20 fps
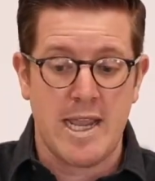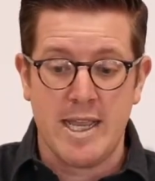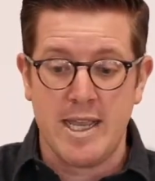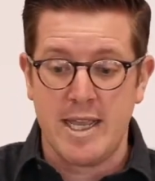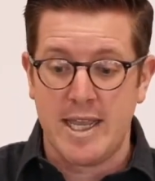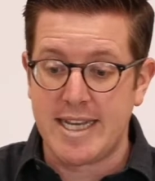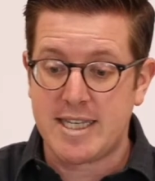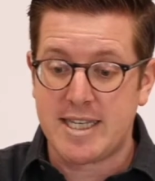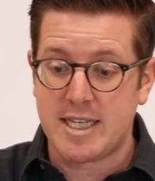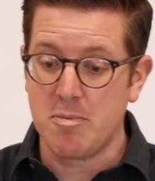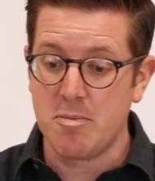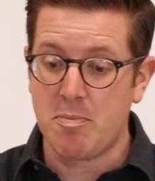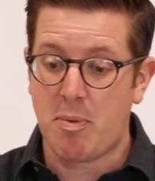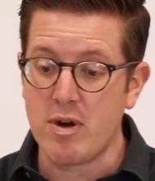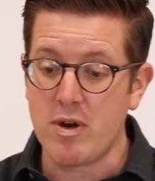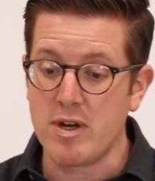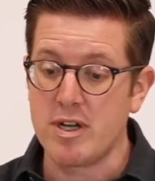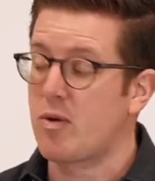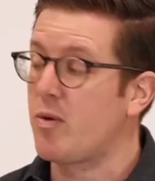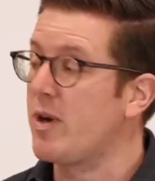It's an
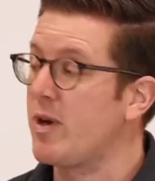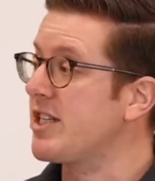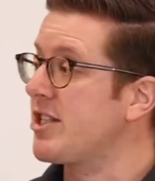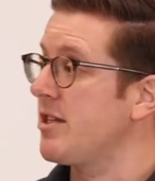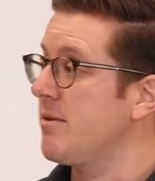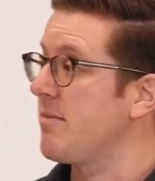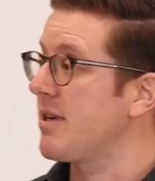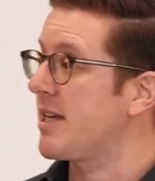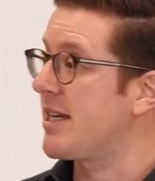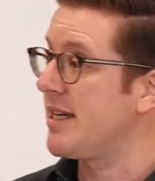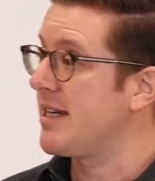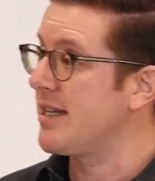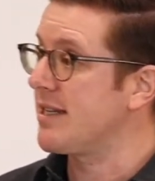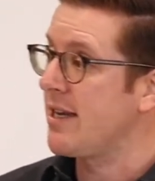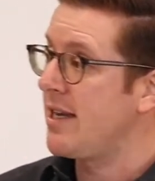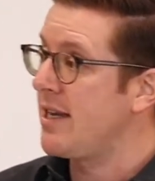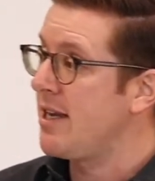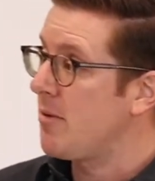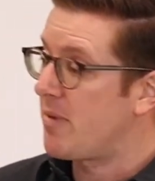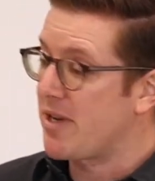important question because
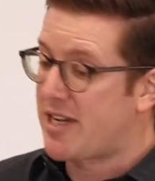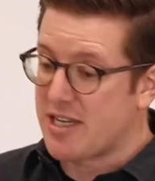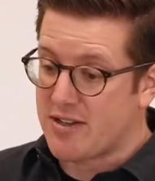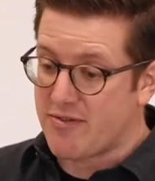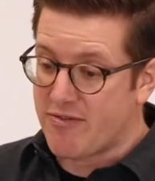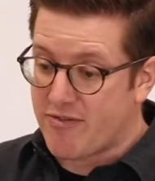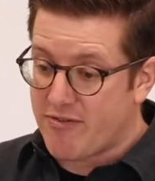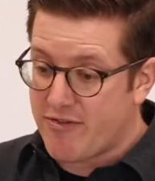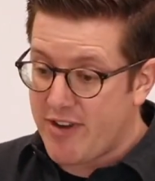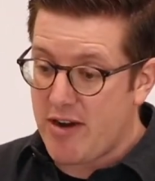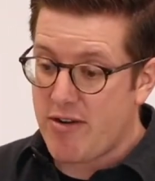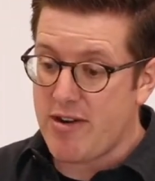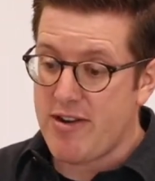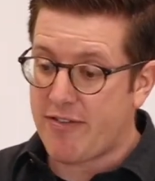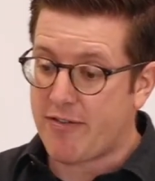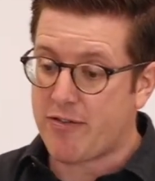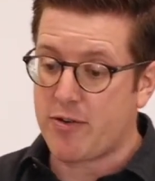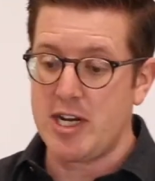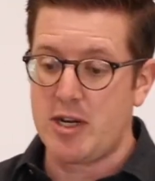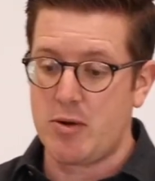very
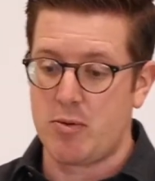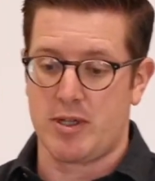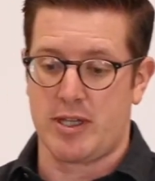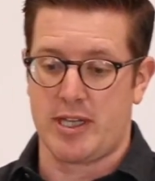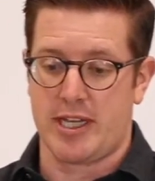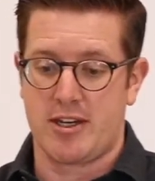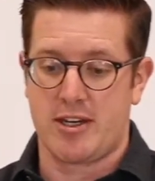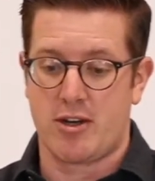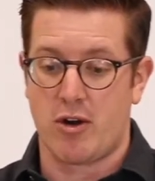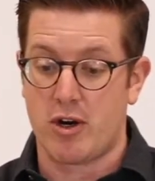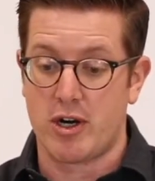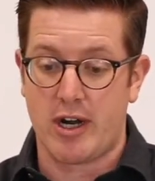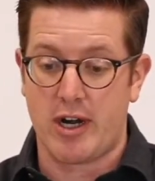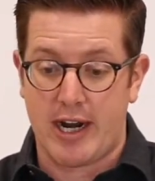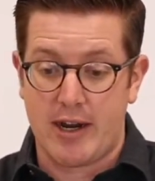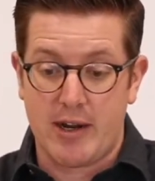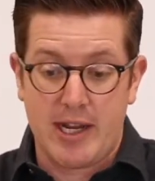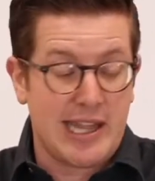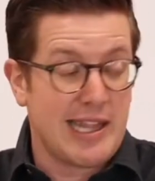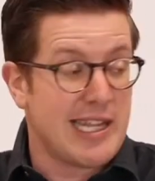frequently, or
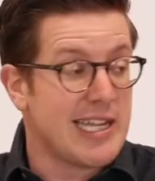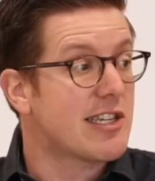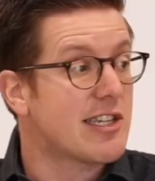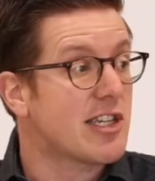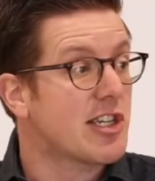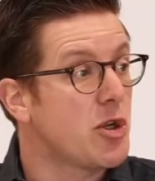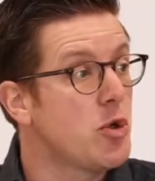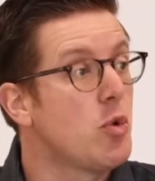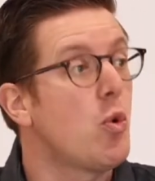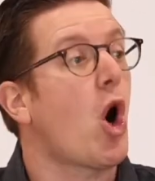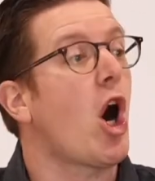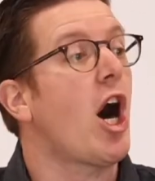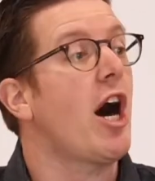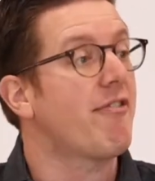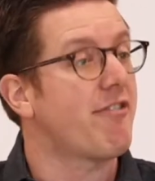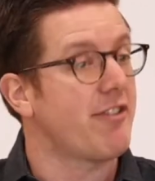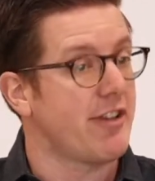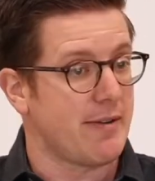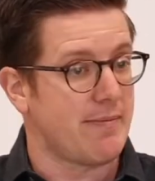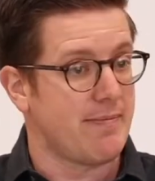at least too
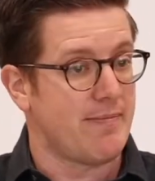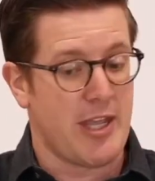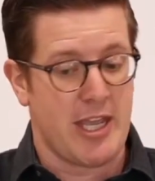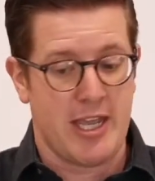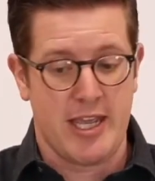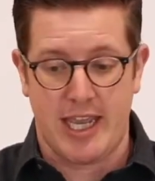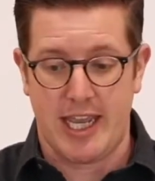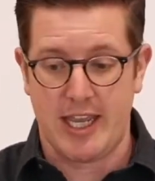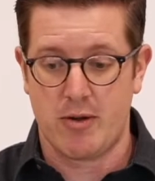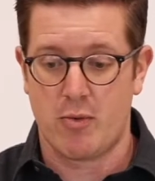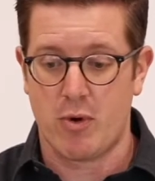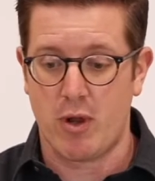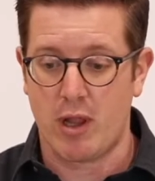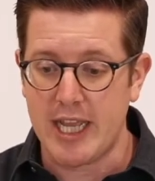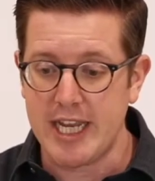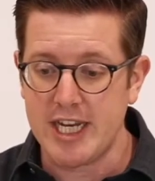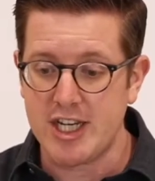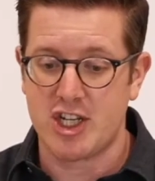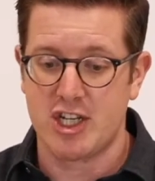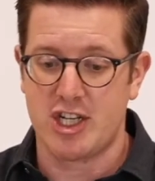often, in
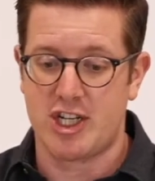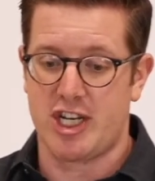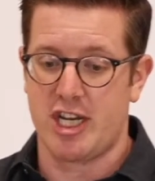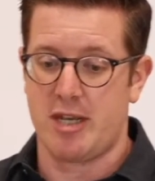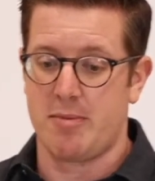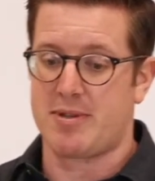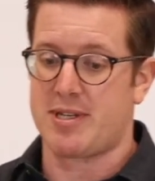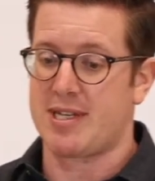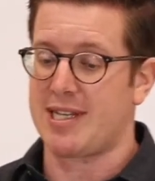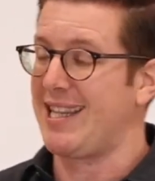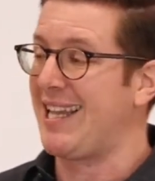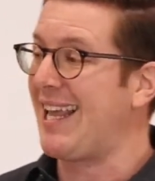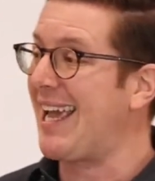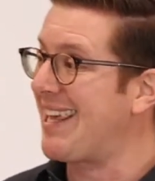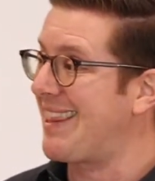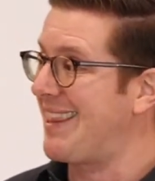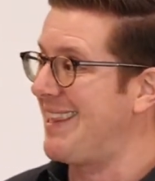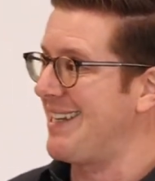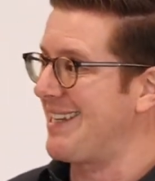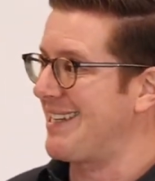relationships
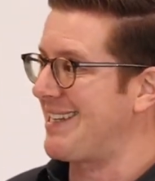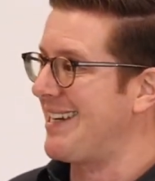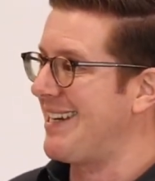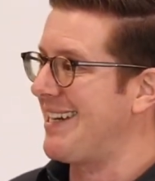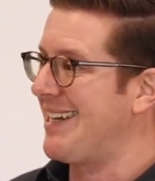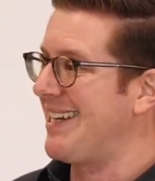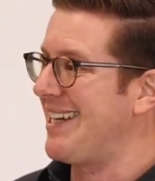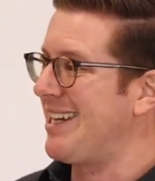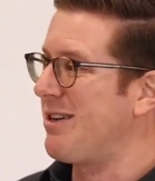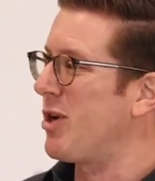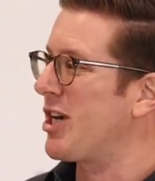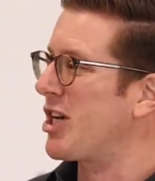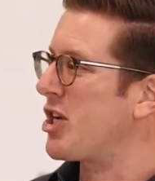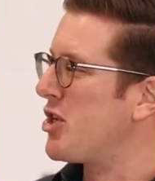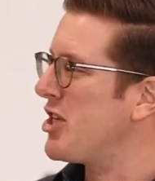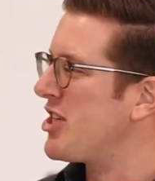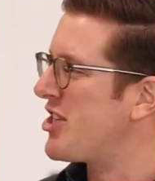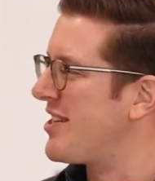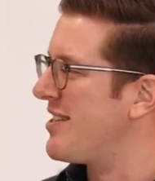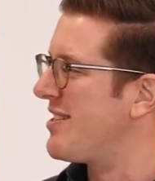like this, in what
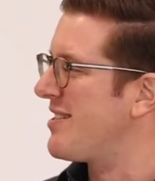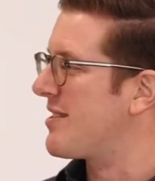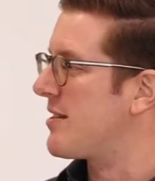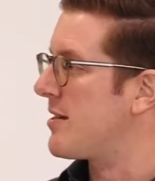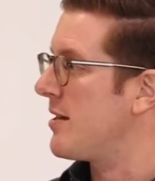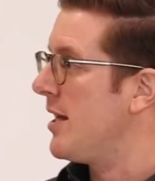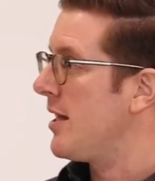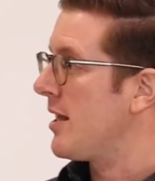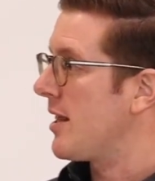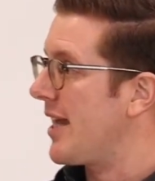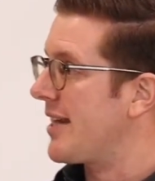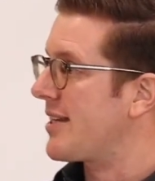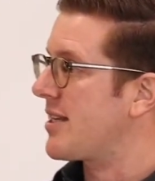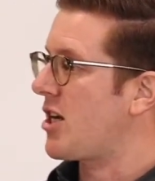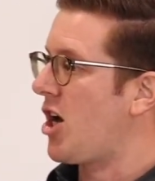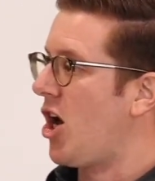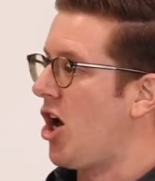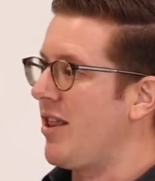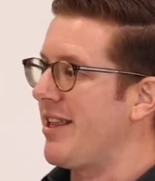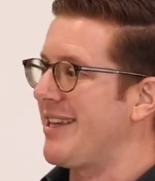Christians like to
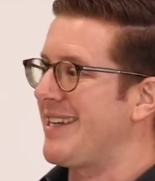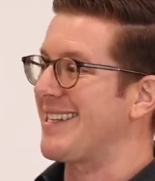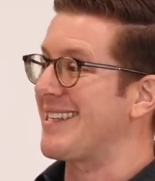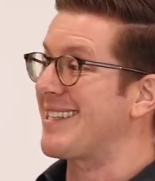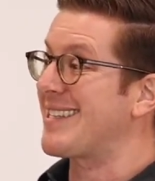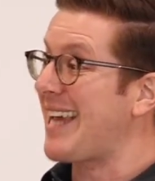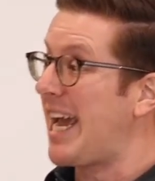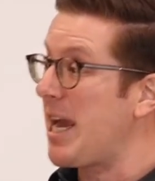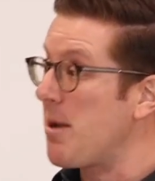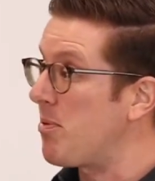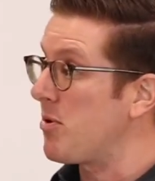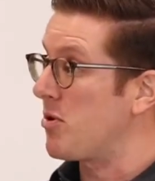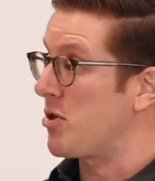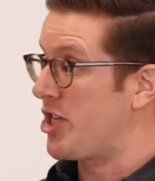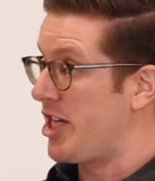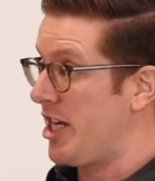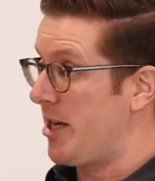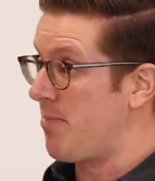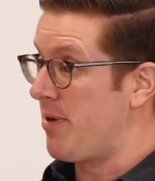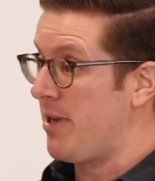call a
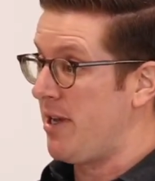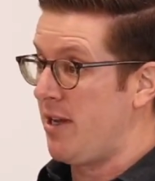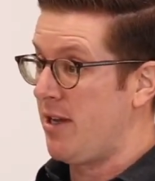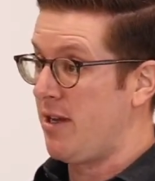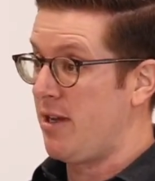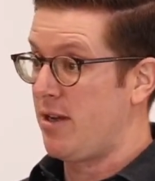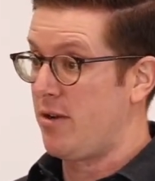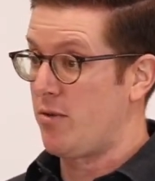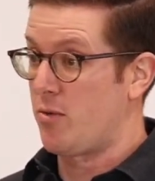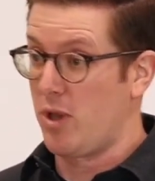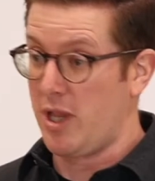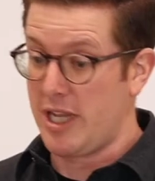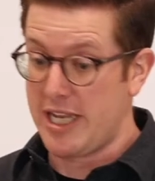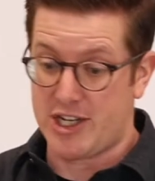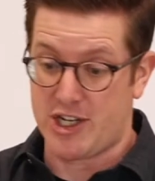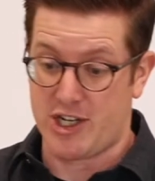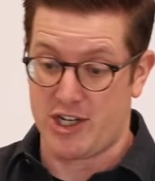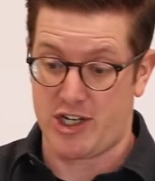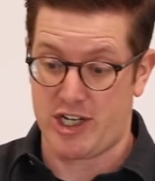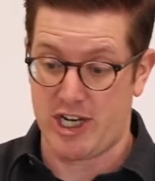discipleship
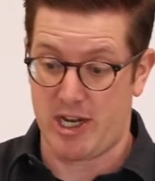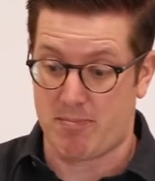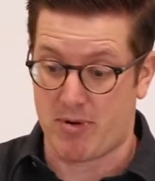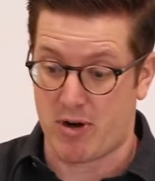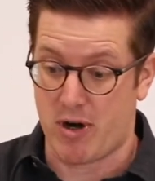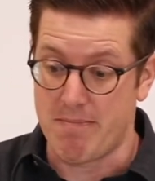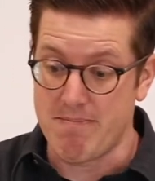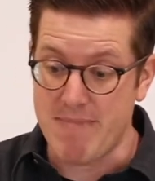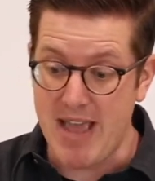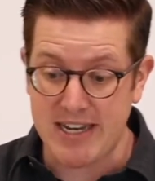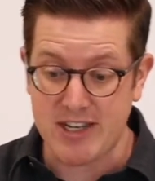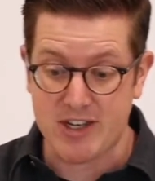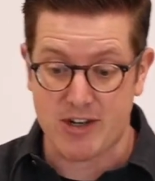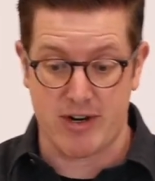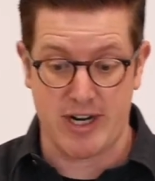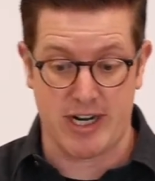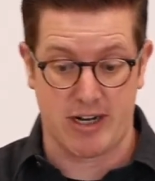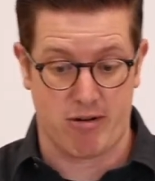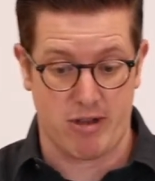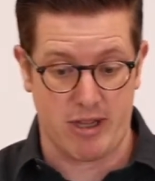relationship or a
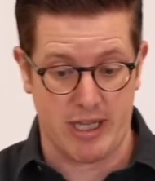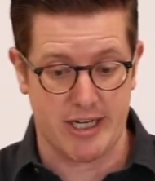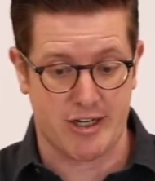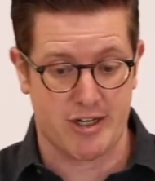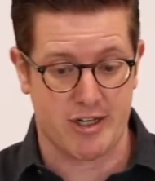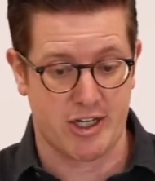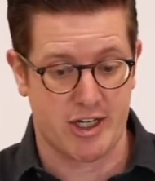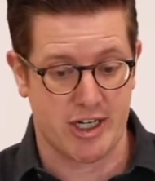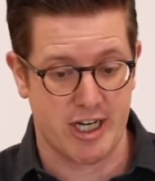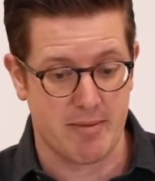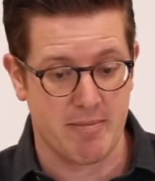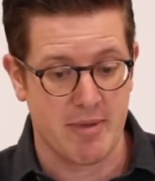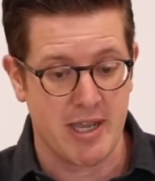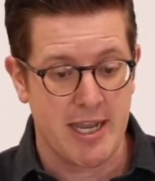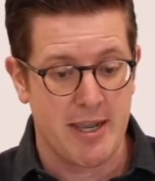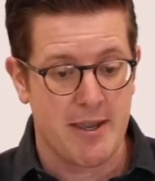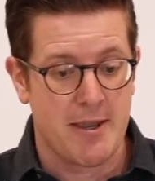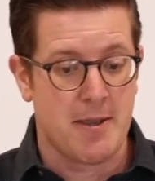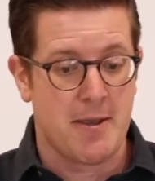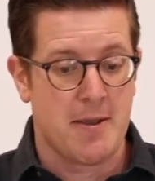mentoring relationship,
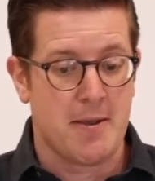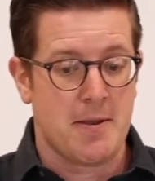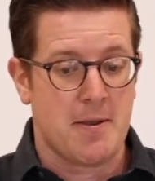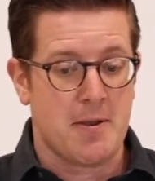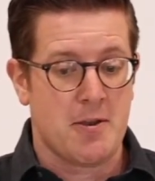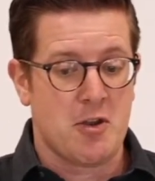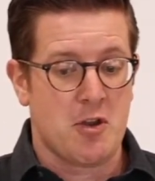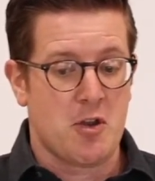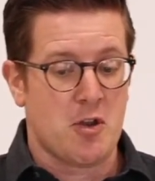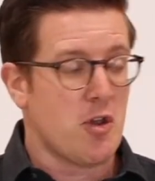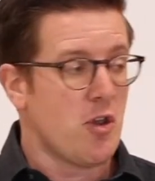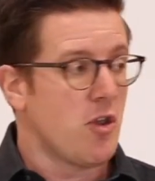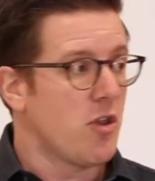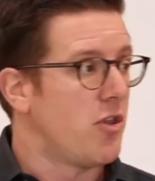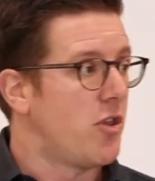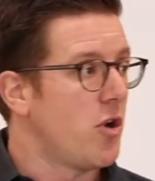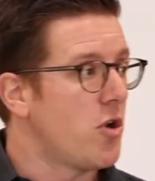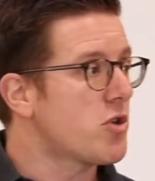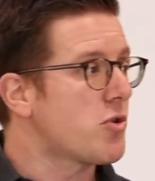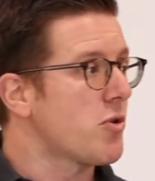
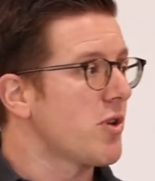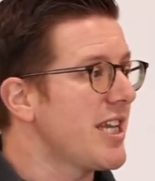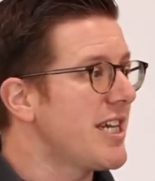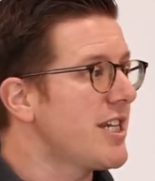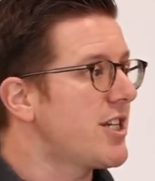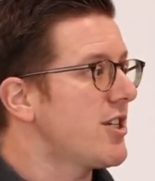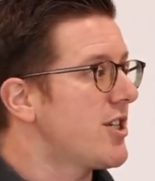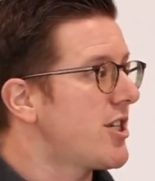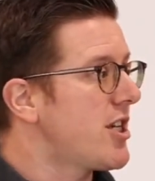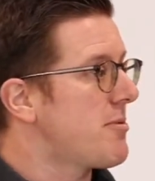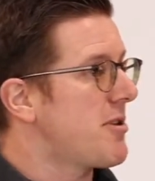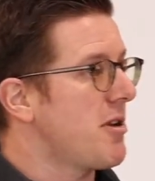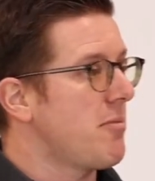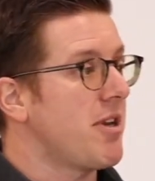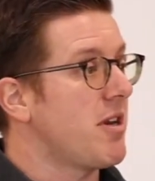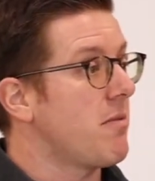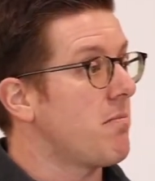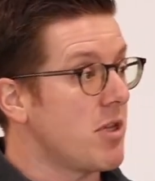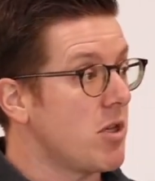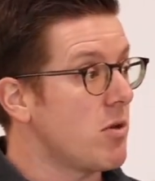those relationships have
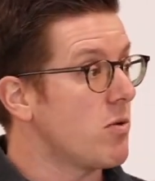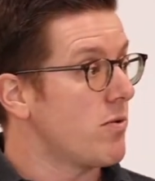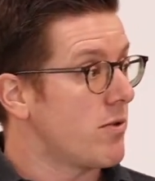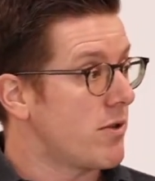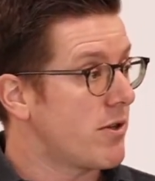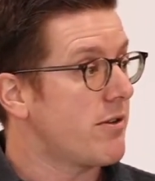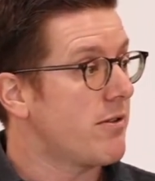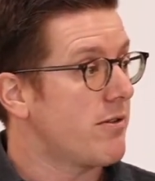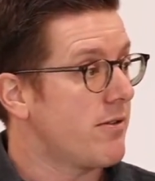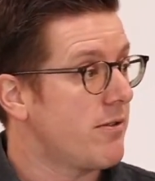been abused.